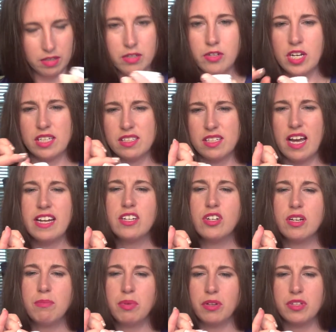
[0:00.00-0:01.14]
You guess you
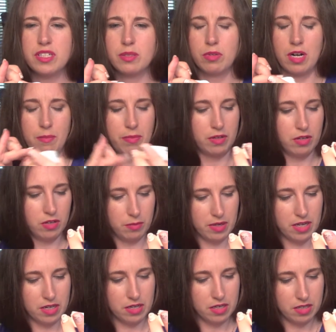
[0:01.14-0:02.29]
can build this one up a little
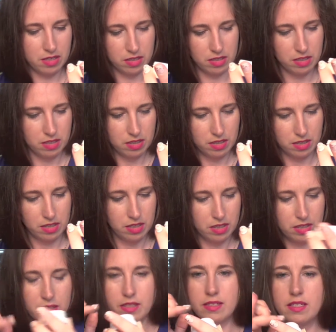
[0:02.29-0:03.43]
bit
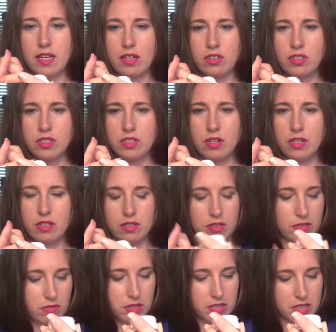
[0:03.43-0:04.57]
because it's actually starting to
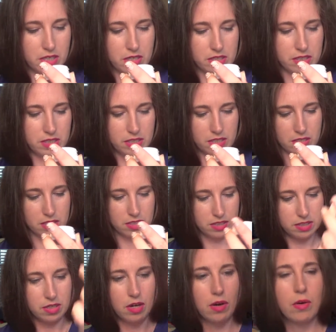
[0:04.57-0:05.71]
look really nice.
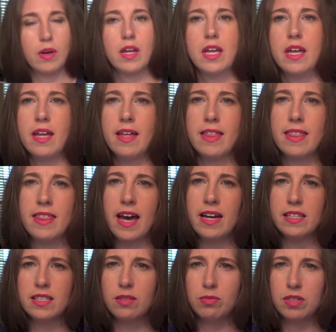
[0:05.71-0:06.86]
So
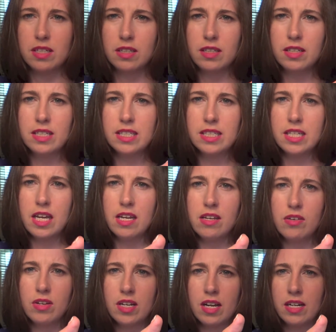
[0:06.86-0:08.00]
that's what it looks like.
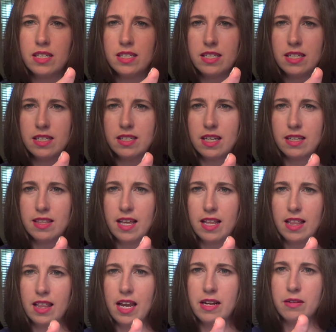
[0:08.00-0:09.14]
You can kind of see it's got that
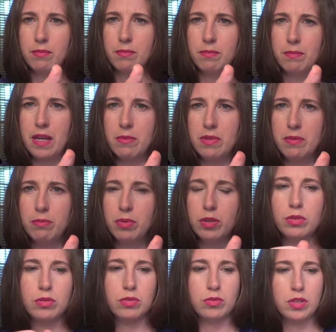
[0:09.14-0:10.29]
light baby
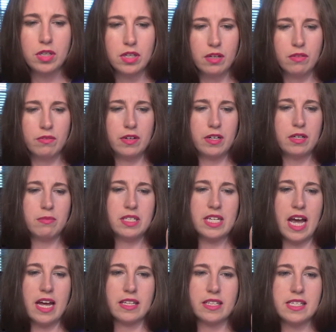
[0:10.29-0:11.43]
blue, very
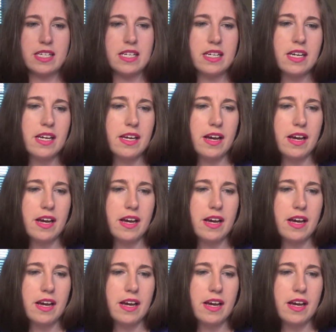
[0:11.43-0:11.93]
metallic-y.